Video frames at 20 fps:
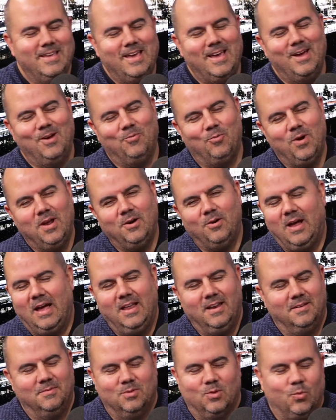
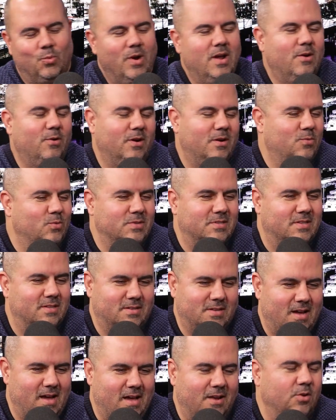The rhetoric was the
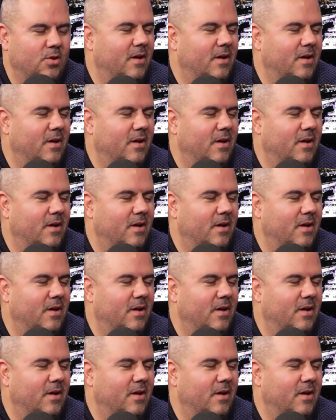title.